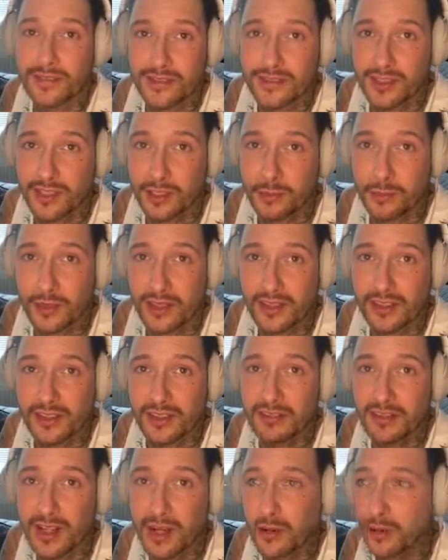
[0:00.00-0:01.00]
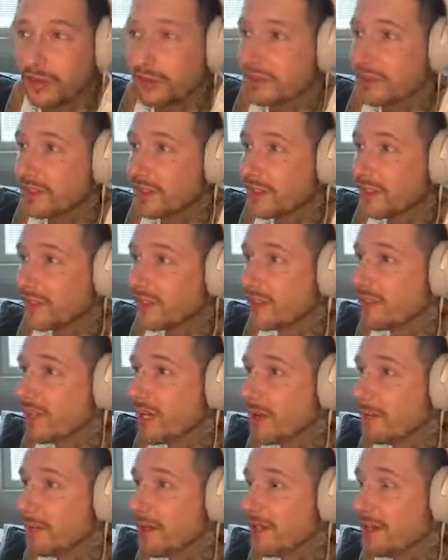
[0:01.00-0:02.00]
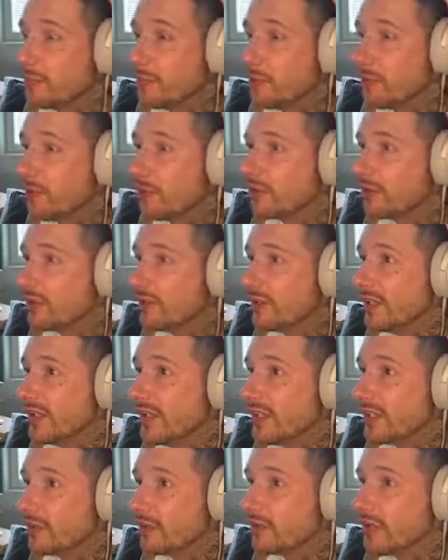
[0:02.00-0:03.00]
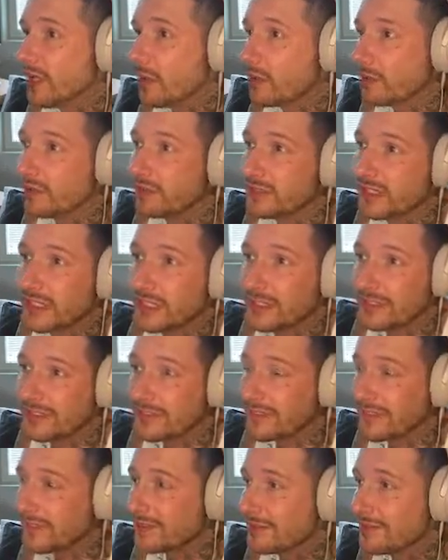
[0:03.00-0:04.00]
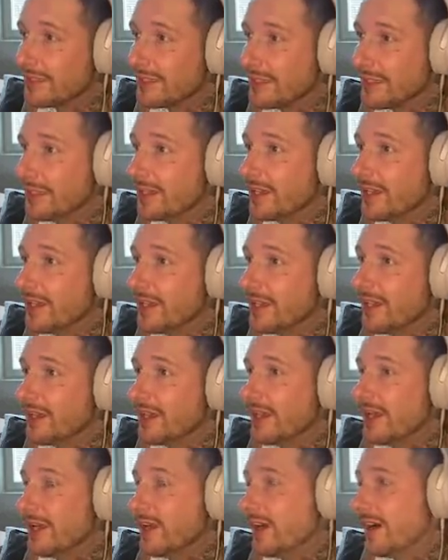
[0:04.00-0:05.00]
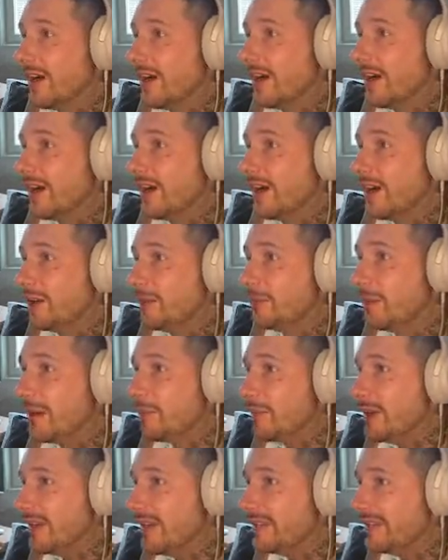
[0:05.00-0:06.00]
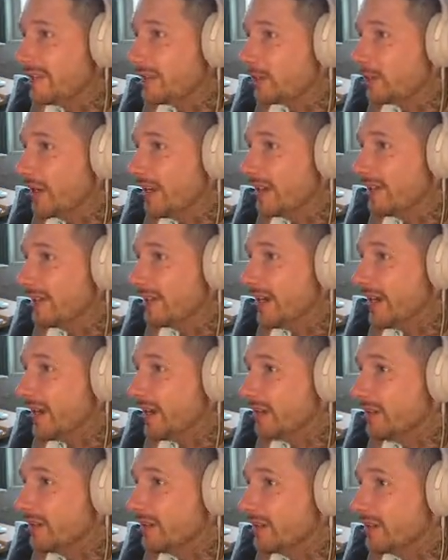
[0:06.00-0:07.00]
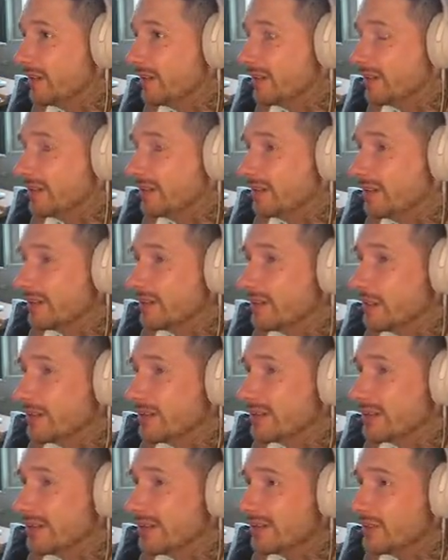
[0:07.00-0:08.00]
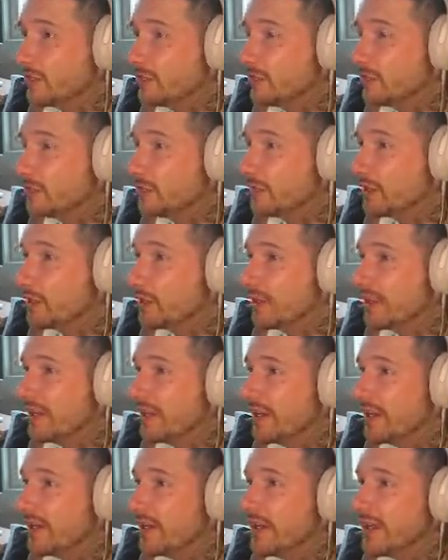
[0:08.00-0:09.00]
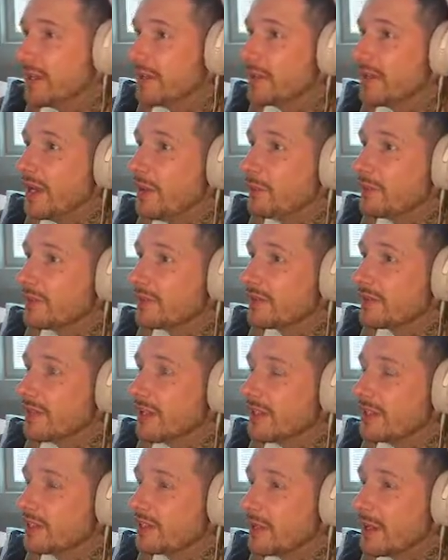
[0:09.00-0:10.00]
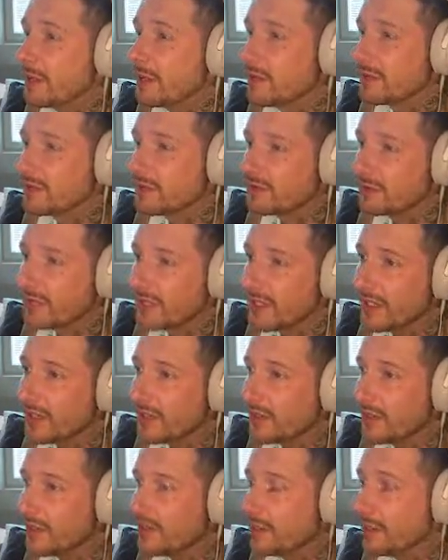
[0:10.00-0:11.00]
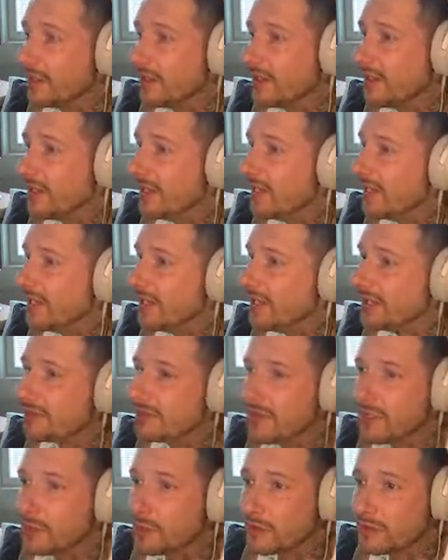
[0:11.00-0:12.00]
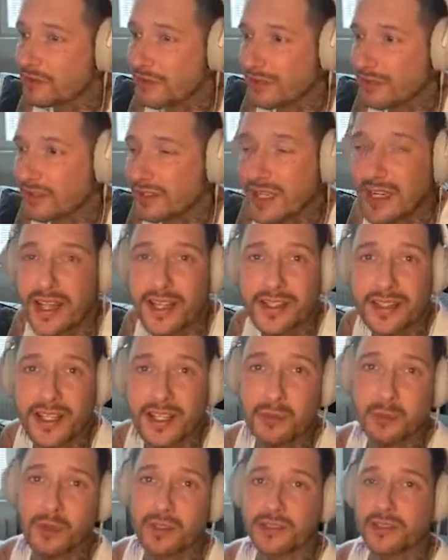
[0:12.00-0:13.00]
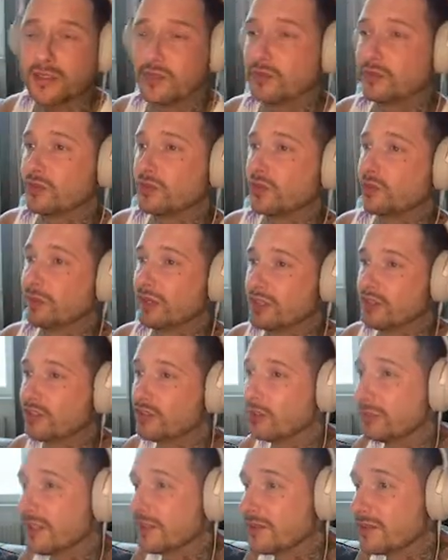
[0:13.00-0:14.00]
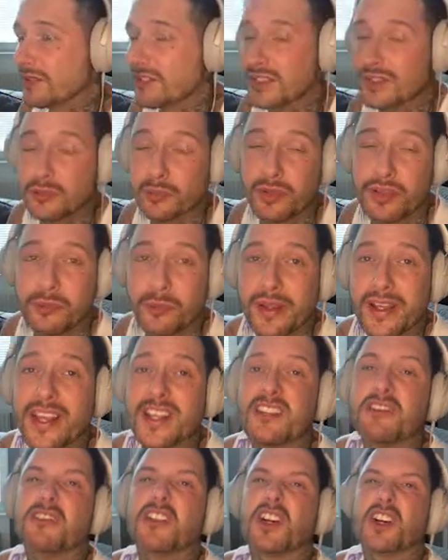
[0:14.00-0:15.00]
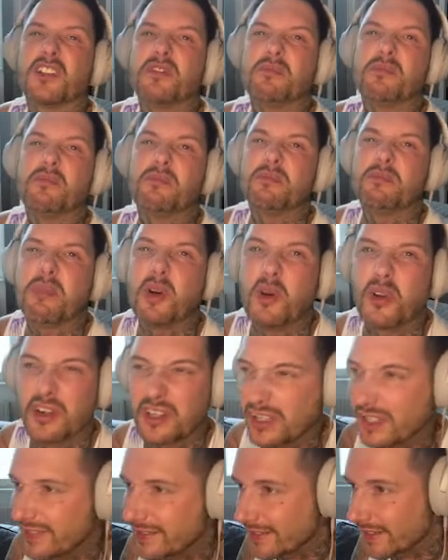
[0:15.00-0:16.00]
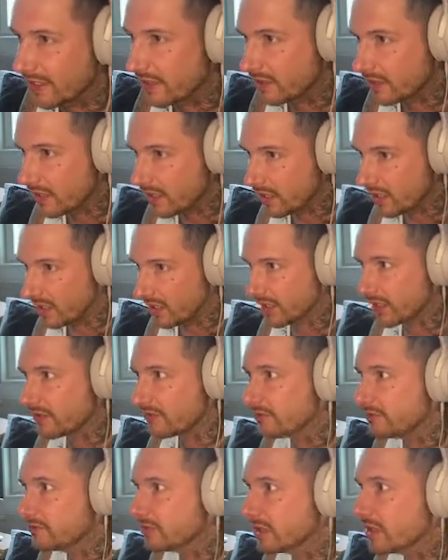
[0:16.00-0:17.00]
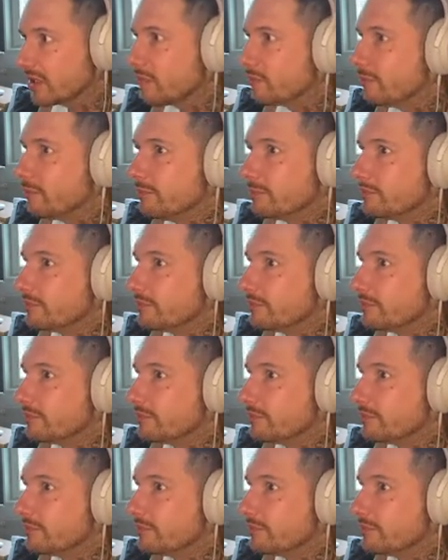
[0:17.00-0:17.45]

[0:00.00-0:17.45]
a sudden, we're in a flower field. I made a portal in the flower field, as you can see. My base is right there, so it's not too far away, and the Emerald Skyscraper is over there, you know. I like flower fields, and I didn't want to do too much to it, so I just put a big ass fucking portal in there, like a fucking